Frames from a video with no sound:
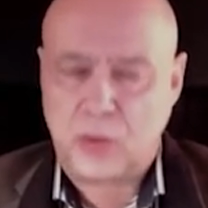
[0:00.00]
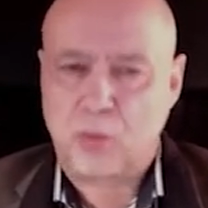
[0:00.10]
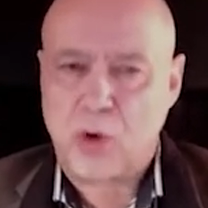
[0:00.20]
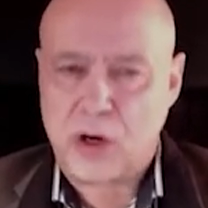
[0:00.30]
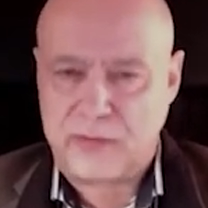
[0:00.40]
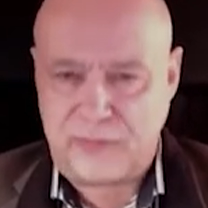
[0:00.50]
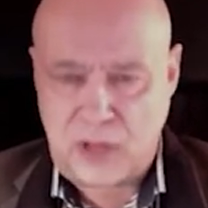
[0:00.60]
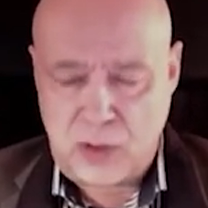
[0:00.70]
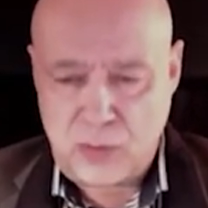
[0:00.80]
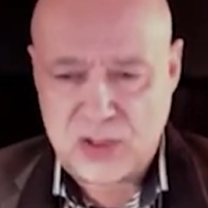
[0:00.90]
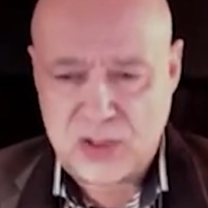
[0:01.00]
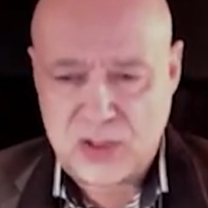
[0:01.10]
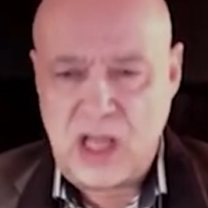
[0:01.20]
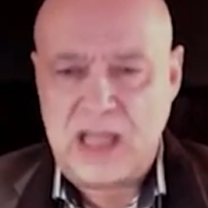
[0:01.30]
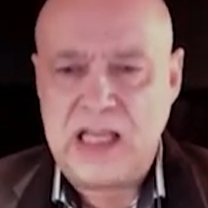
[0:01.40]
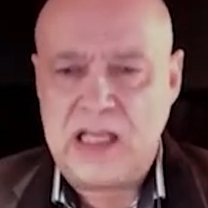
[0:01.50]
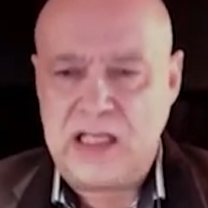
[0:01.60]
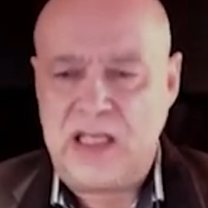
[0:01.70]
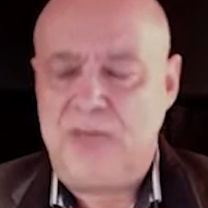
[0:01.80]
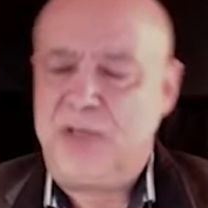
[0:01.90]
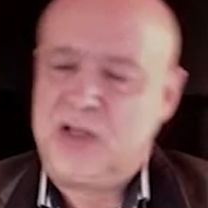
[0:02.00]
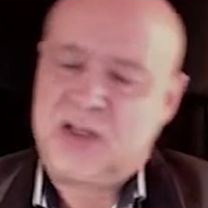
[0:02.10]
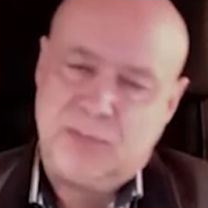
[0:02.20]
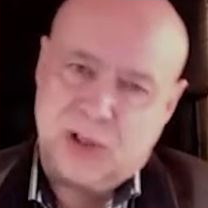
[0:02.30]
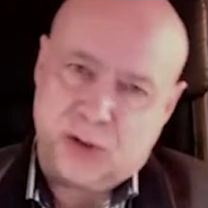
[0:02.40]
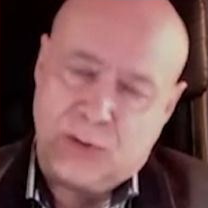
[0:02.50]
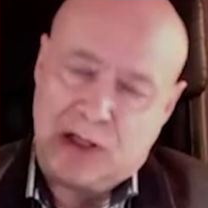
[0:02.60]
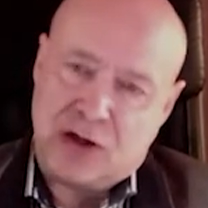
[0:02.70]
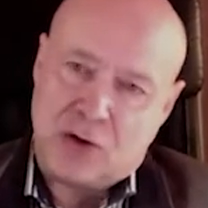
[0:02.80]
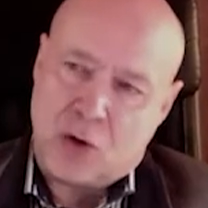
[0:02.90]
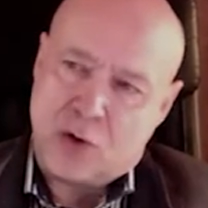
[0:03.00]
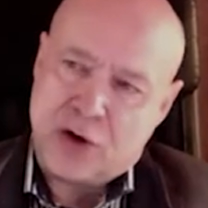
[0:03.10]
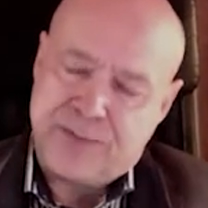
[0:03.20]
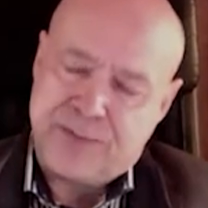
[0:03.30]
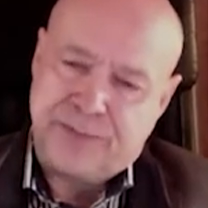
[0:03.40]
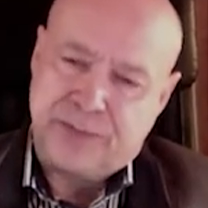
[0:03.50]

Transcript: the workflows in EPC between an owner,